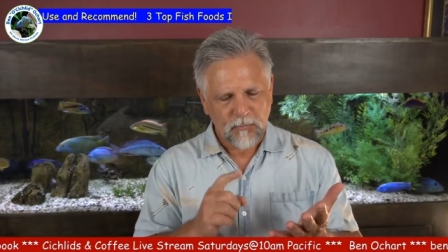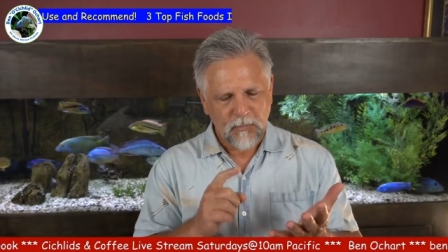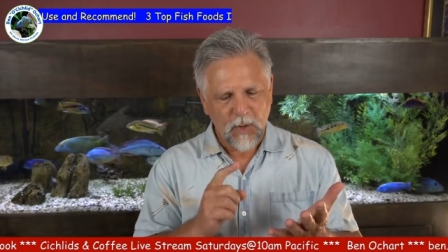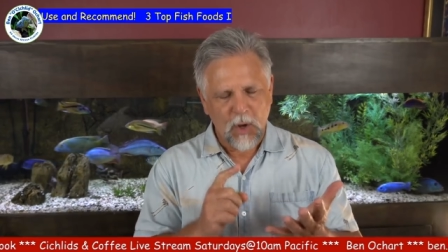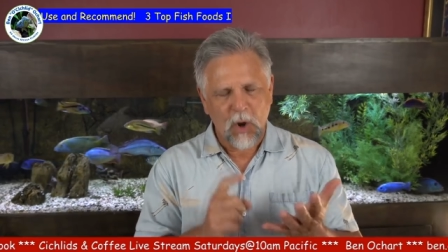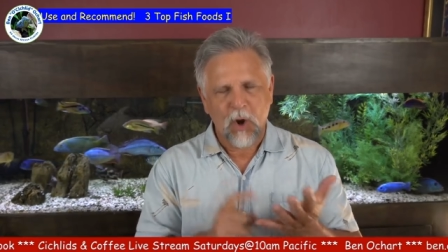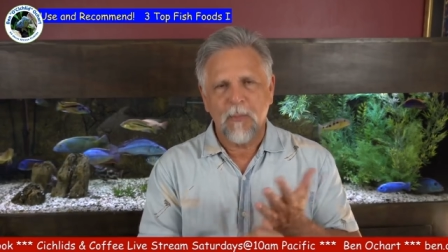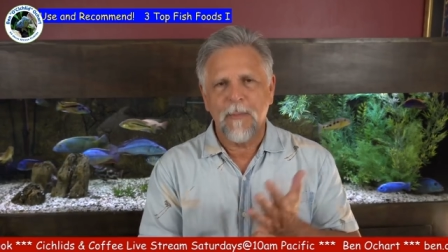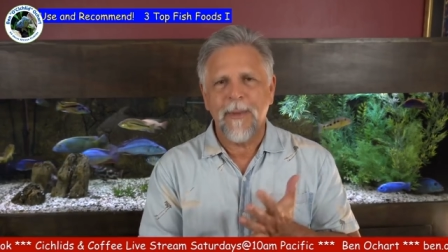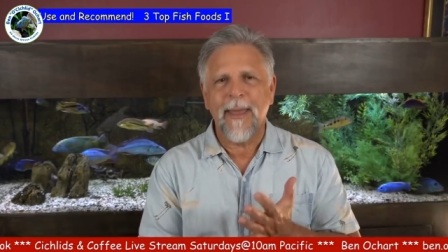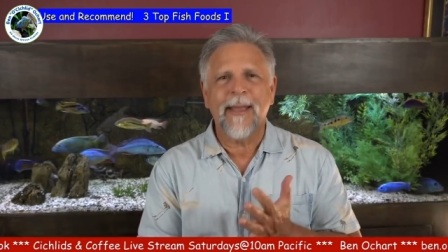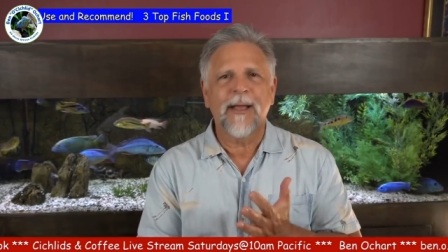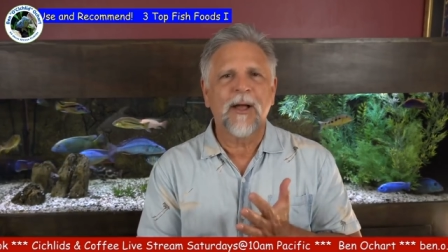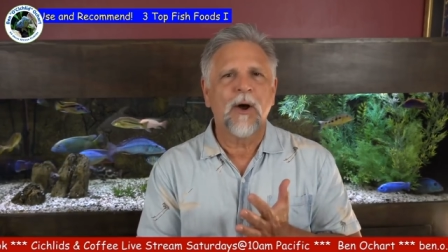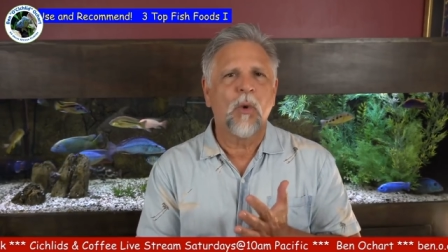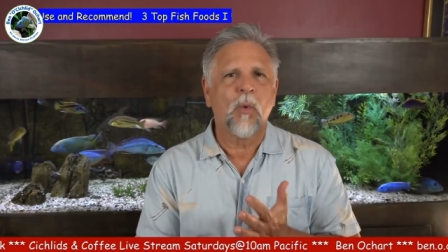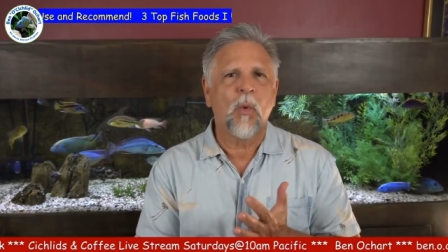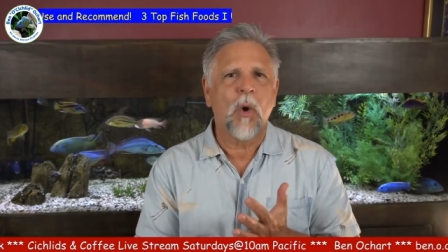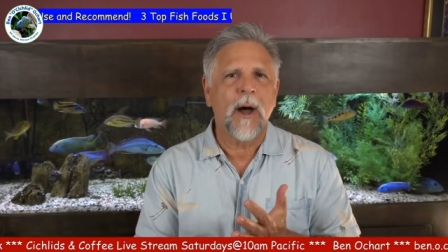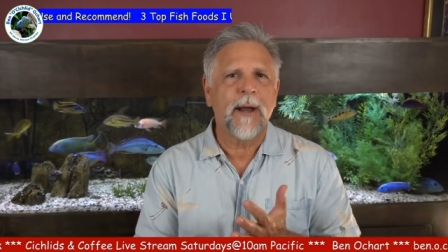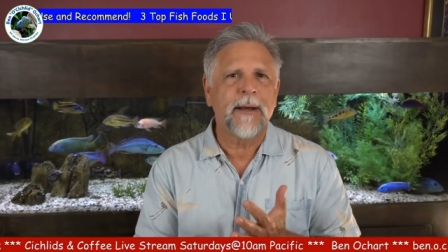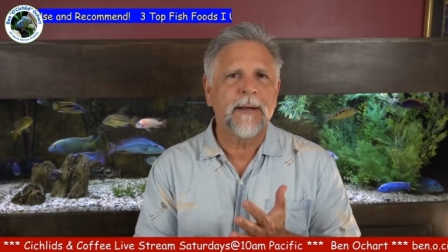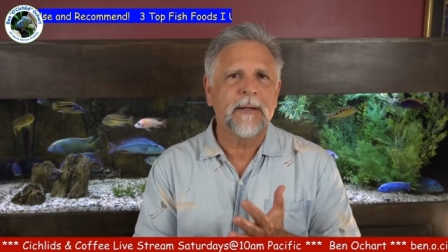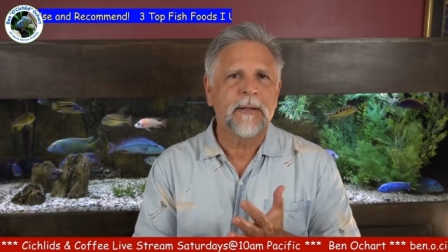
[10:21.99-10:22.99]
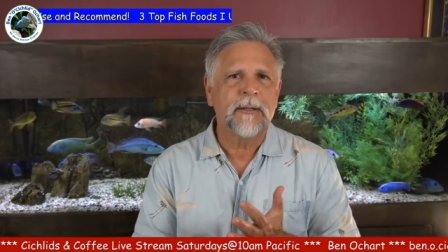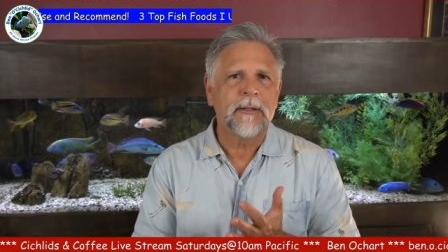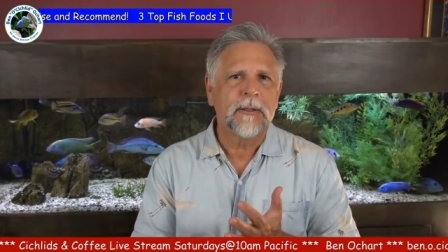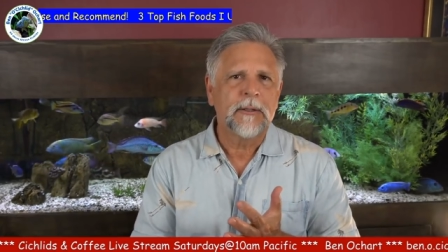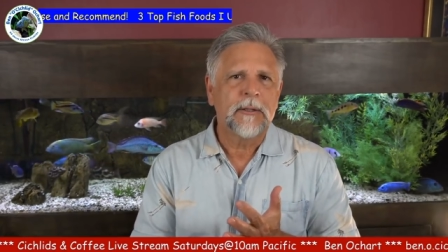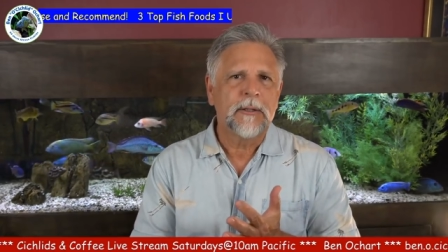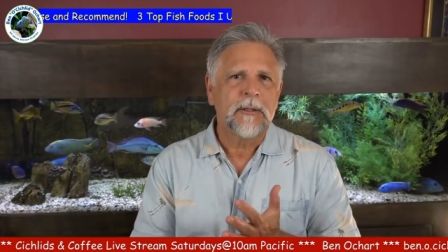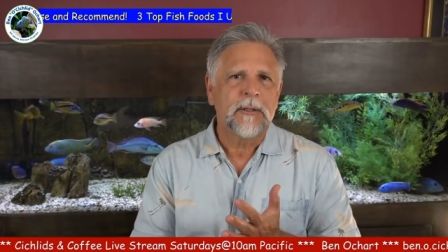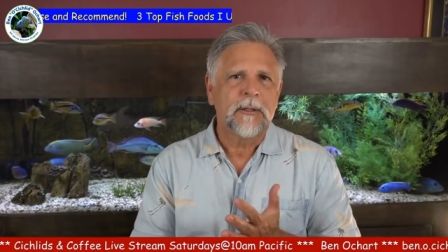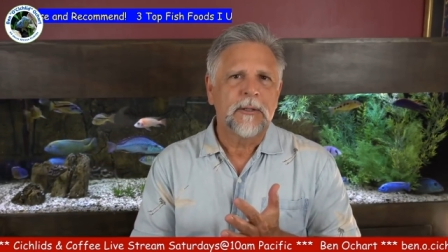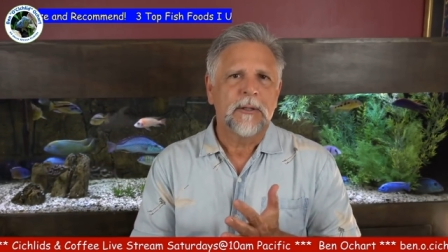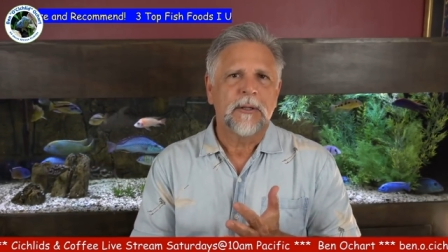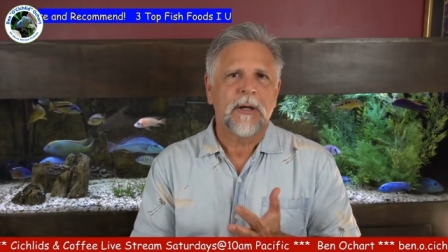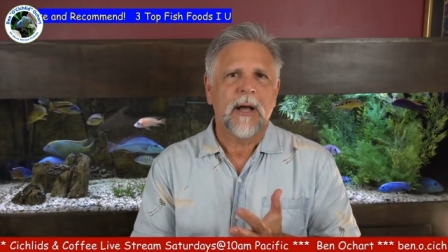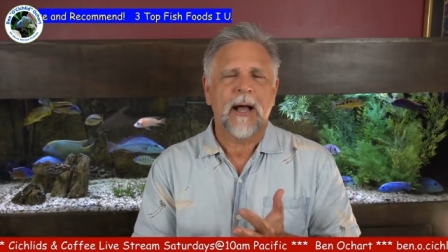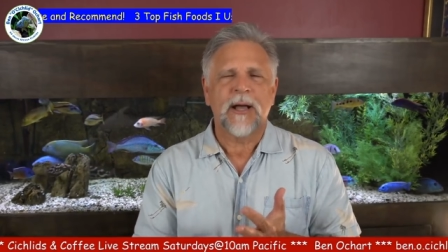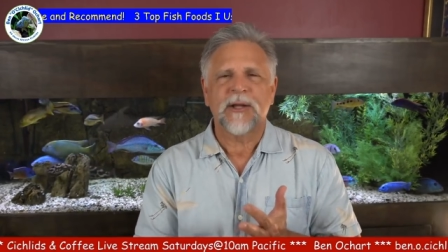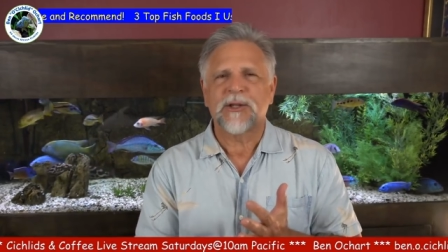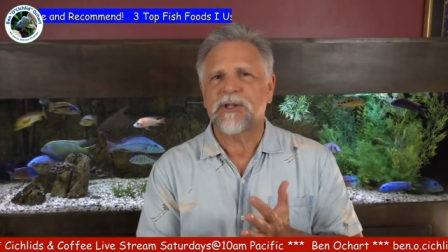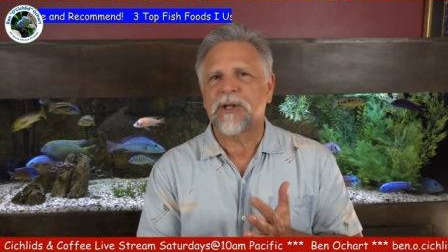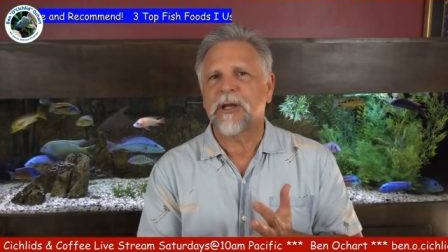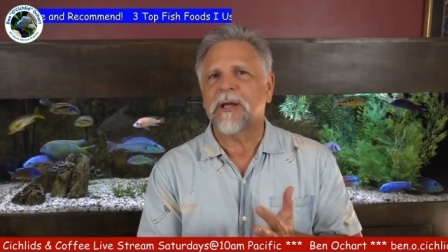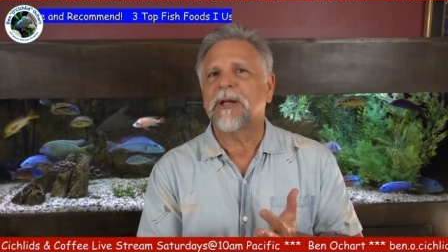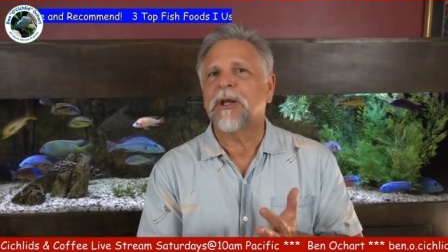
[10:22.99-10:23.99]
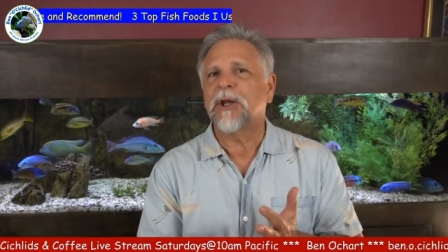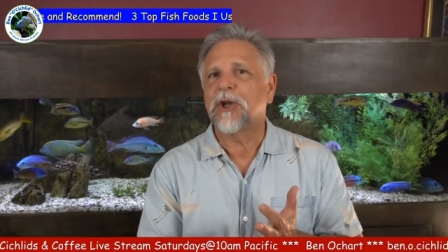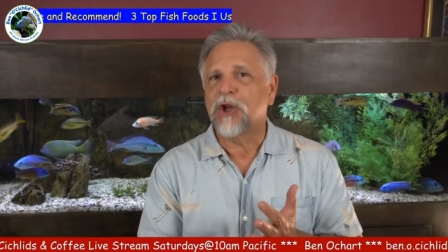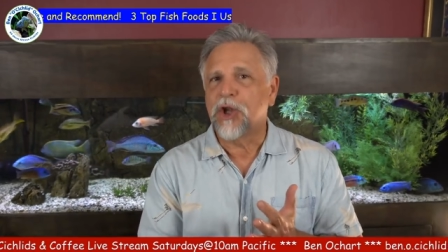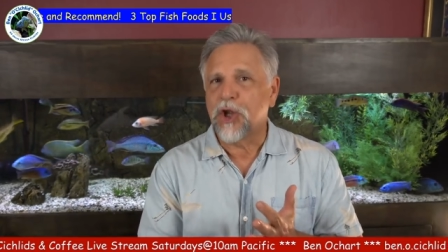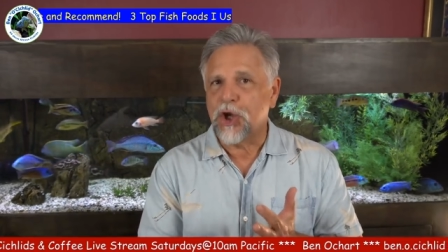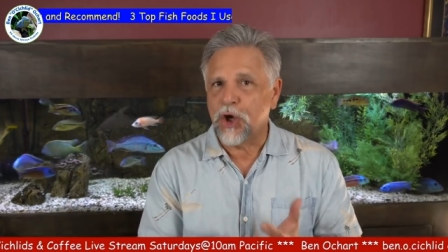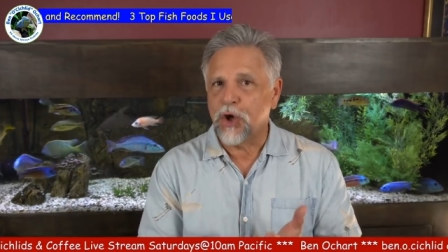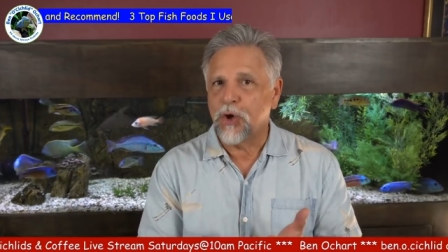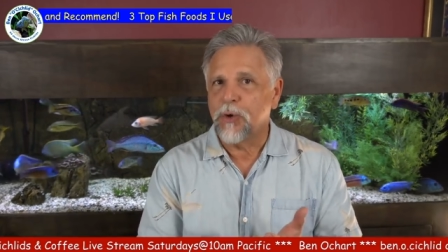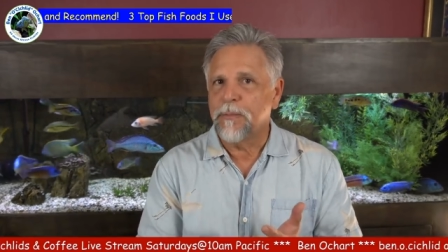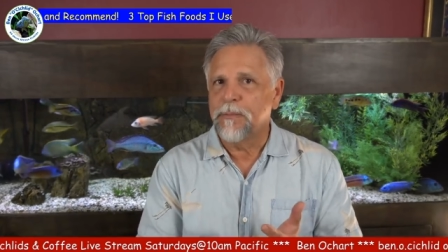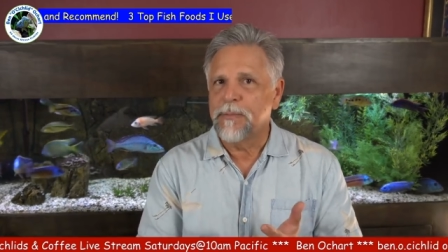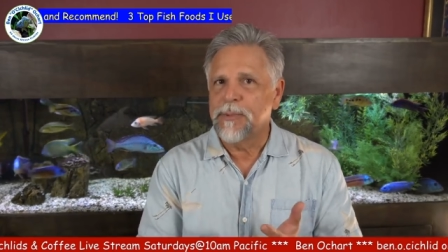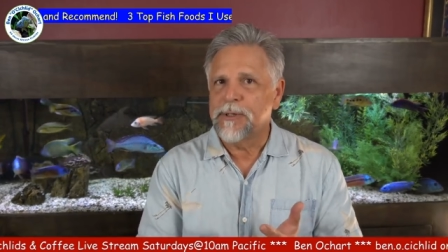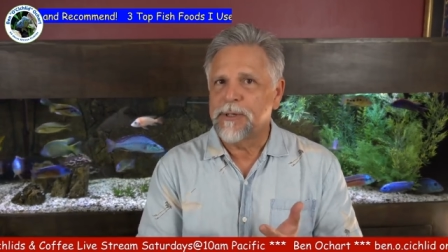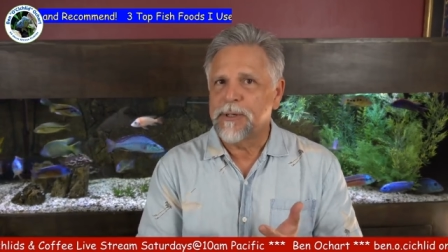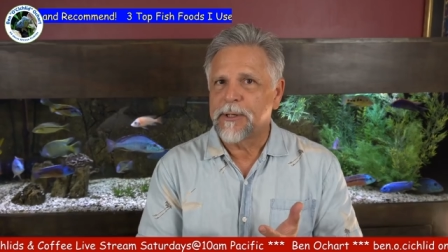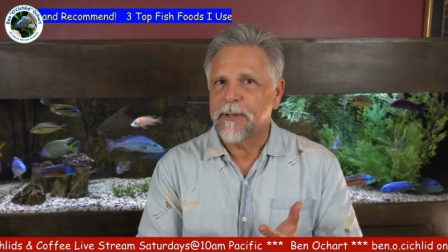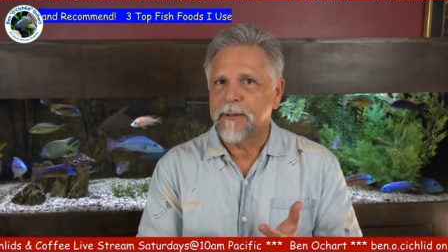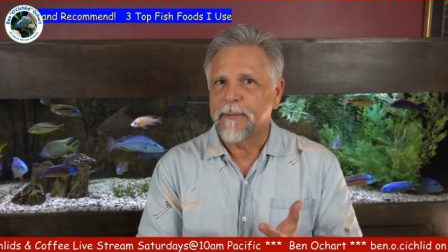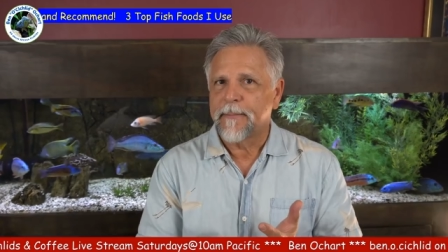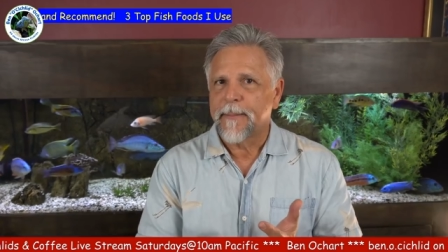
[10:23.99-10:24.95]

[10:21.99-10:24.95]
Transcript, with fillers: omega one uh, cichlid cubes.